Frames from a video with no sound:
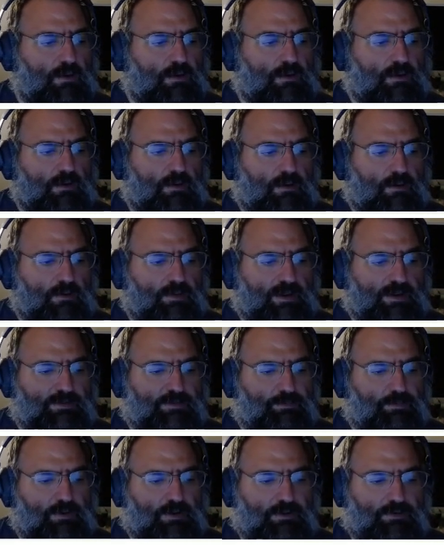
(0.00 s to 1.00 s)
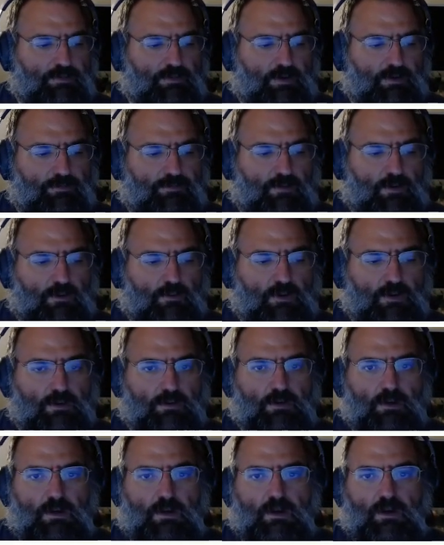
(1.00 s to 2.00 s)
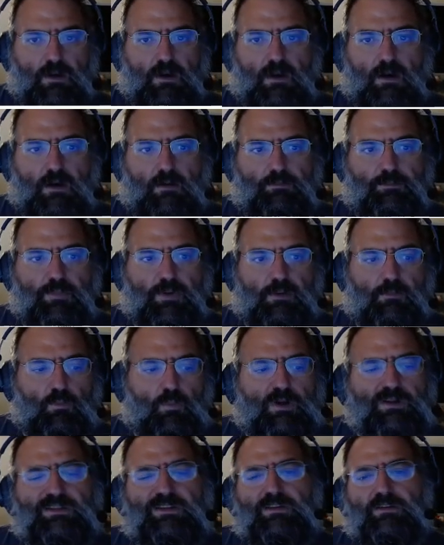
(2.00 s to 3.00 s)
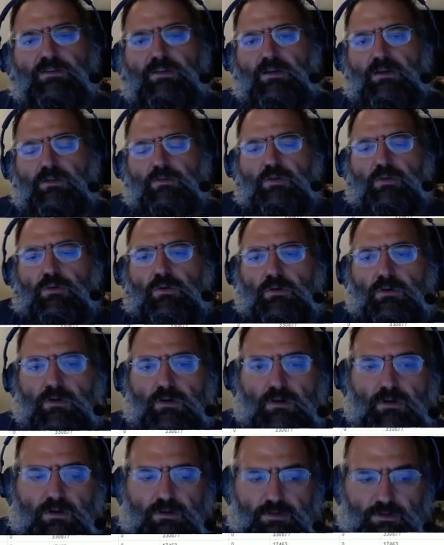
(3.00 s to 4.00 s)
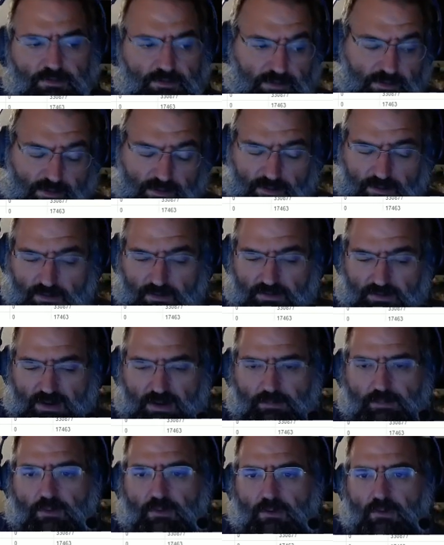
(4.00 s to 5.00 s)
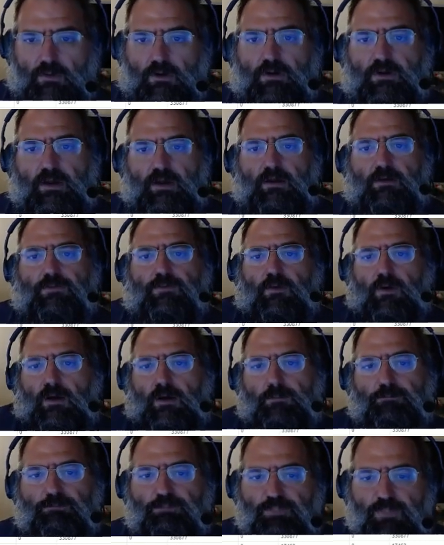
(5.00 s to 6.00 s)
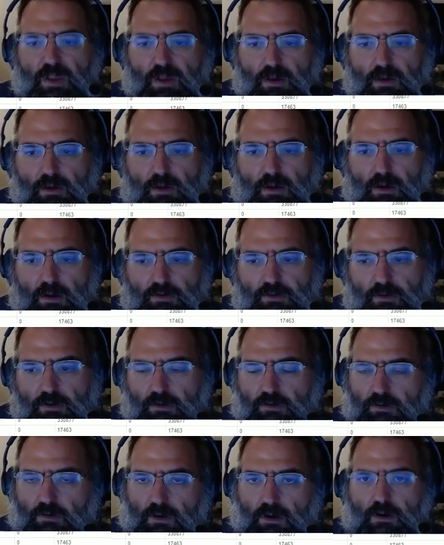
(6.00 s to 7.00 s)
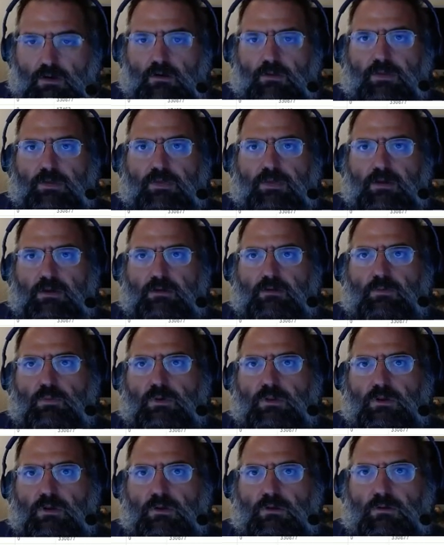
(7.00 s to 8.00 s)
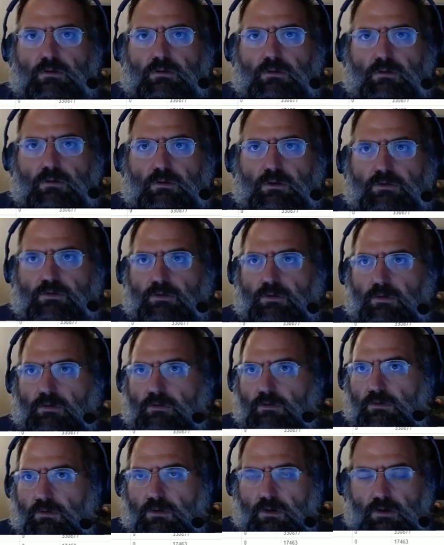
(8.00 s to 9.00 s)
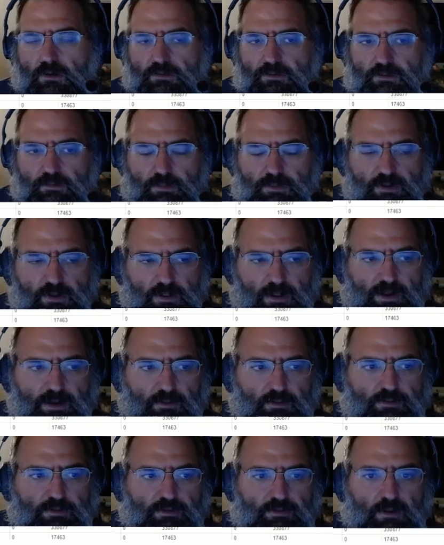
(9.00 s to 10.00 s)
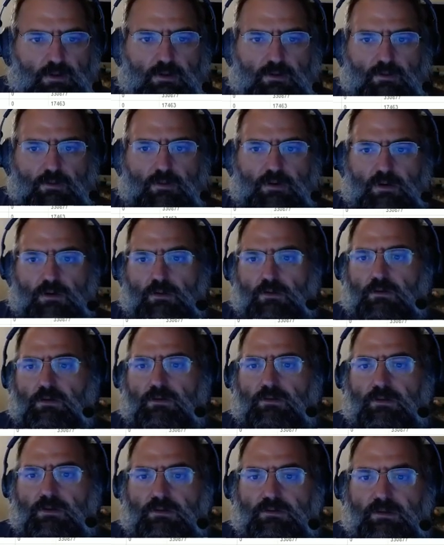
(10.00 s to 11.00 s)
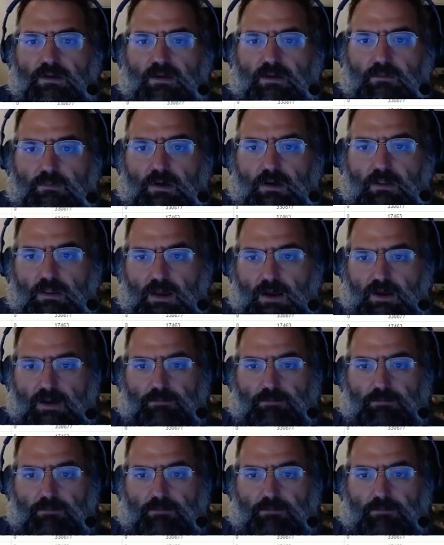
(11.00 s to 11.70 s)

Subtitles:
That's pretty straightforward. But once it's into essentially a table or a data frame, you can do all the things with it that you can do with the language as a whole, including things like MLlib.